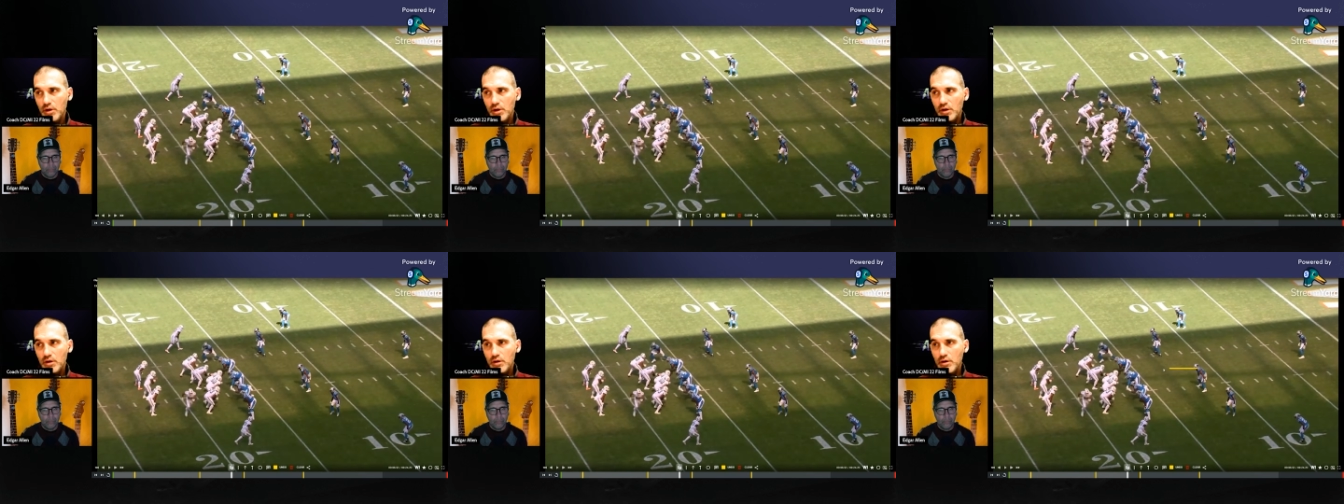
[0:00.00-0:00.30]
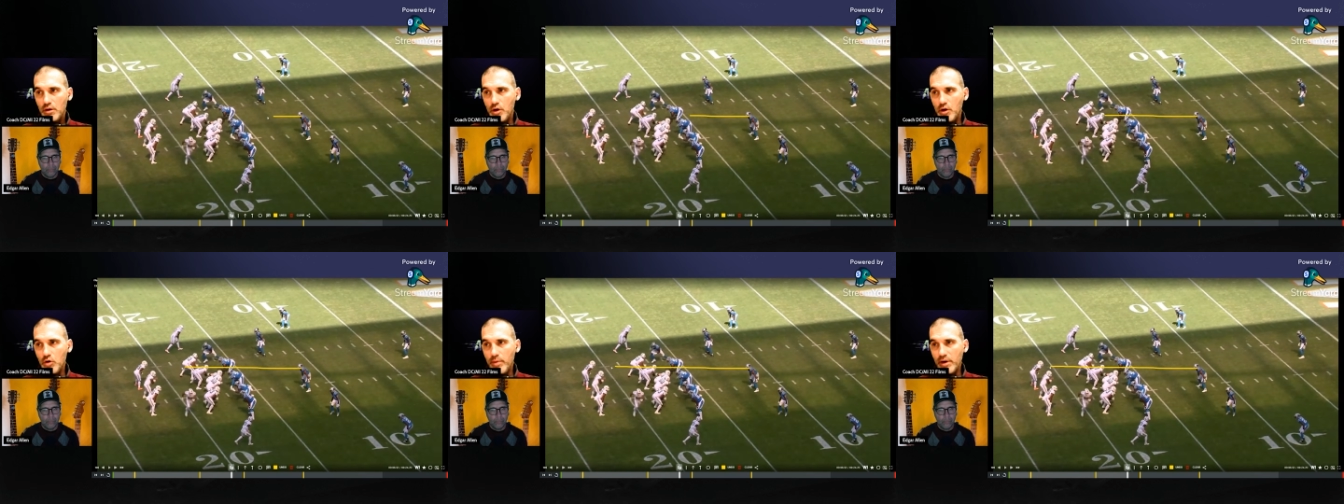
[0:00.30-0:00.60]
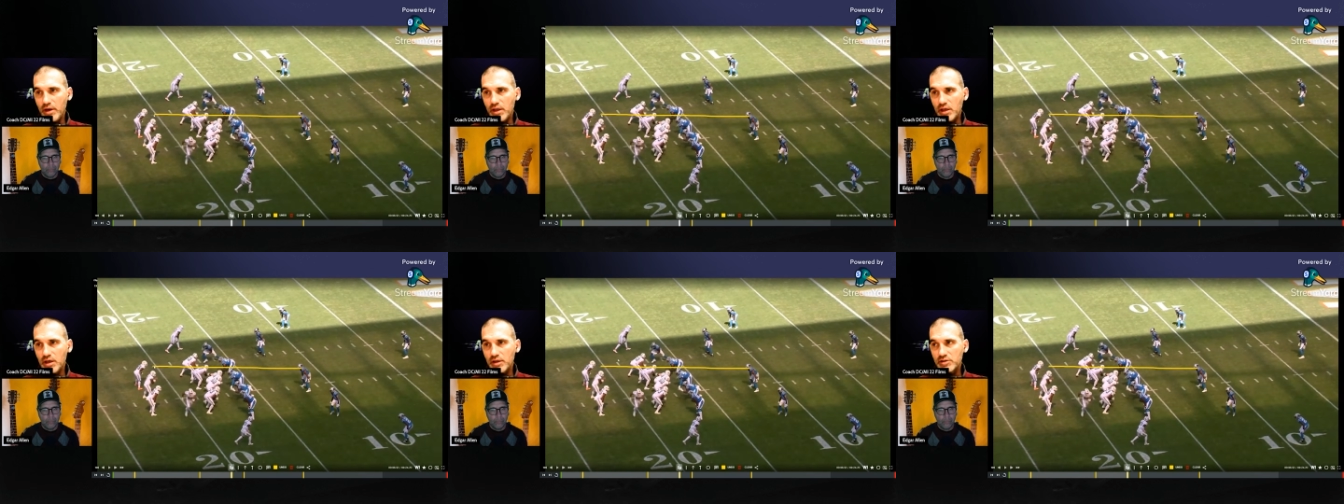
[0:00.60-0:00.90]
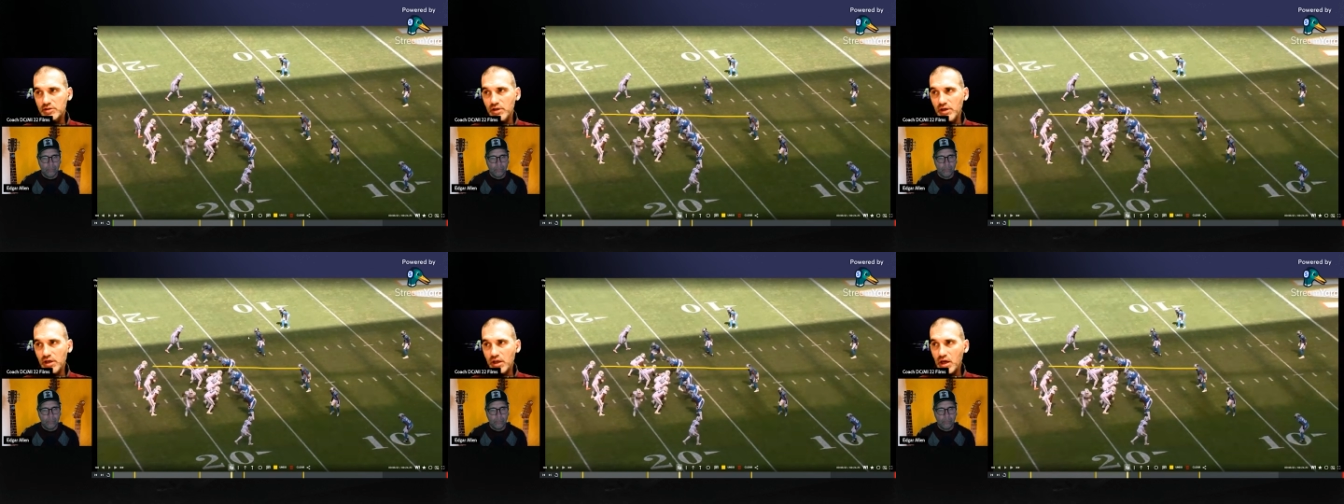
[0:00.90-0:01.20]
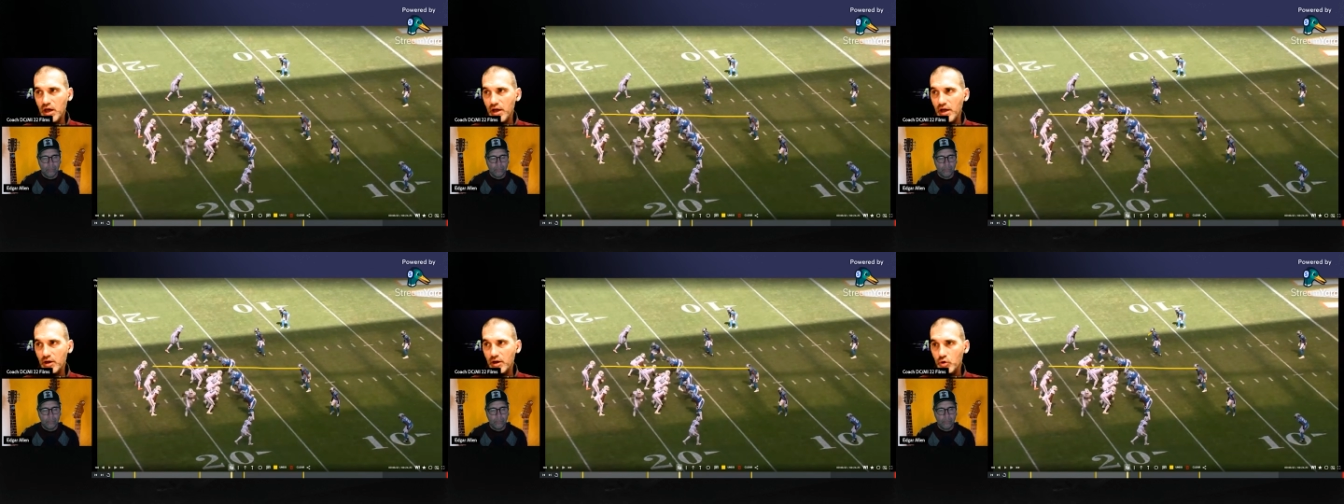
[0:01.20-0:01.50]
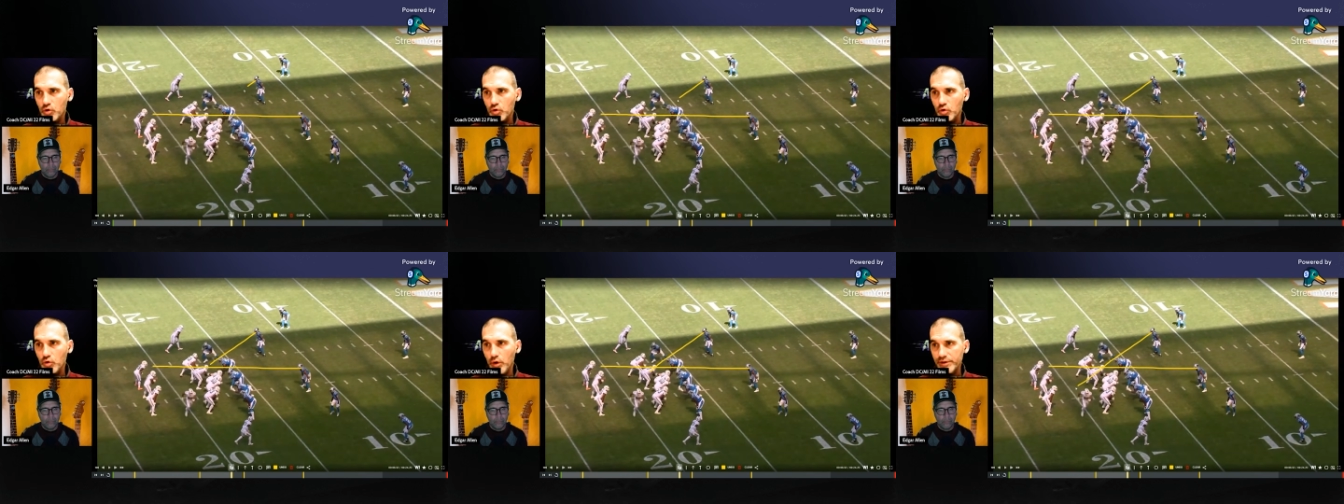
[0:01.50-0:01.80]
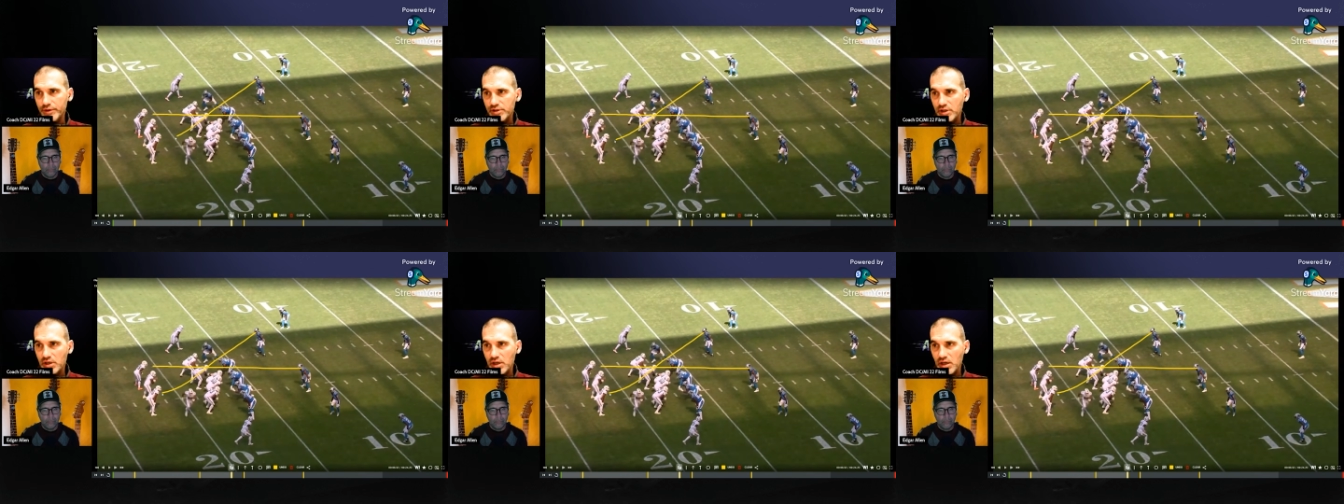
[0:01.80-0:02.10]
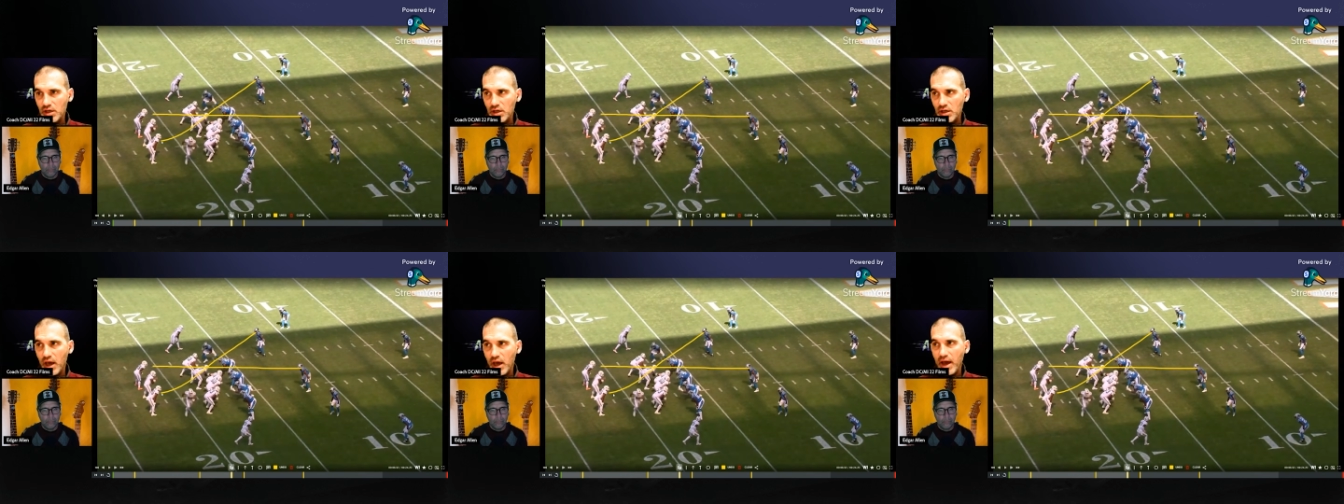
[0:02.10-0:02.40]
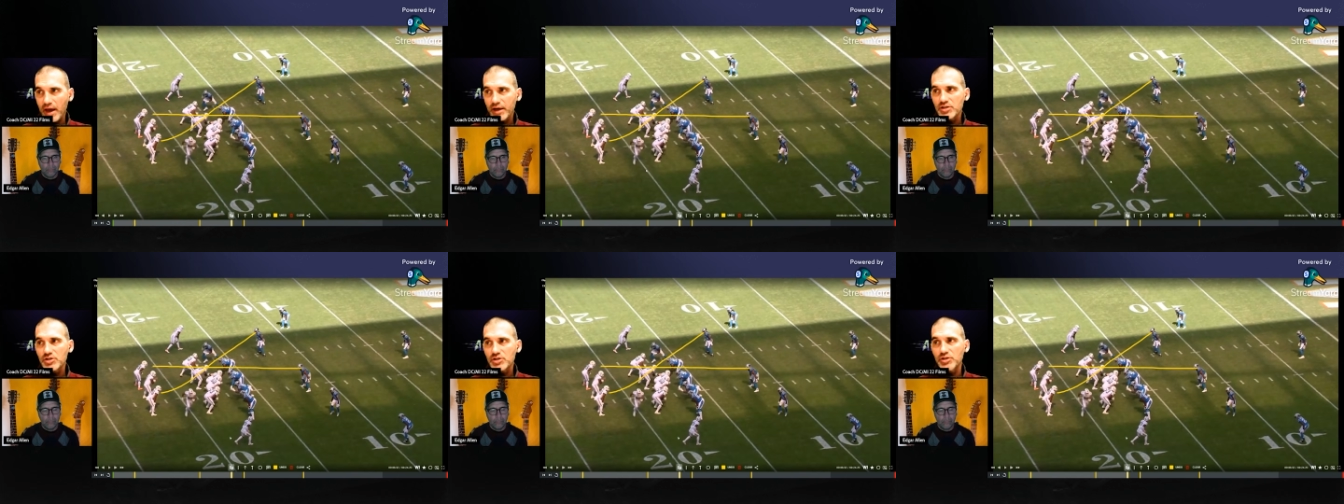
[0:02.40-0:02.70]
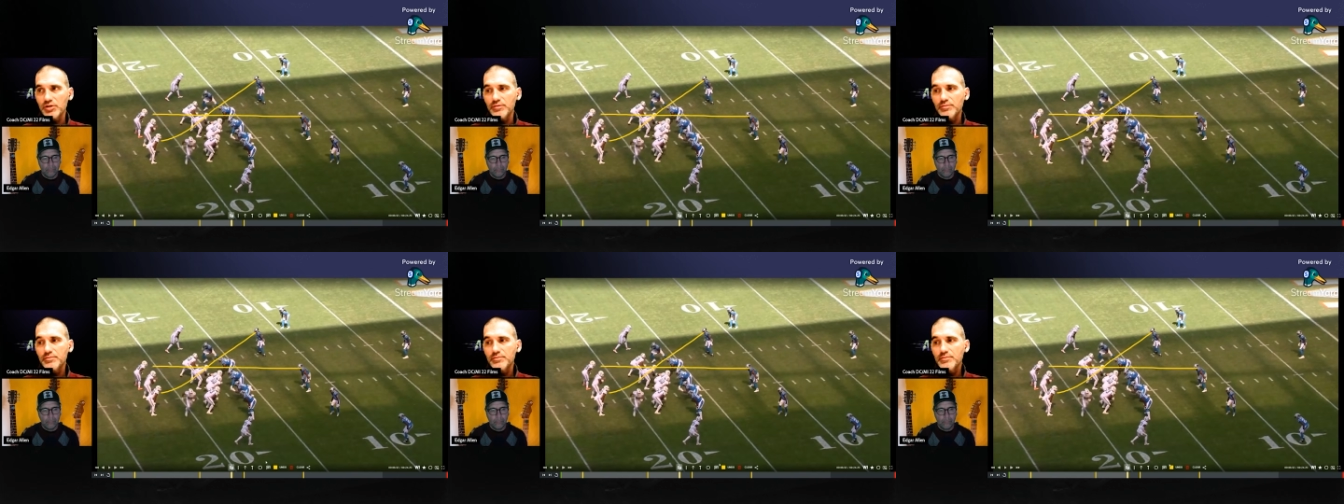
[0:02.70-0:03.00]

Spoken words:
nobody gets any kind of cross key action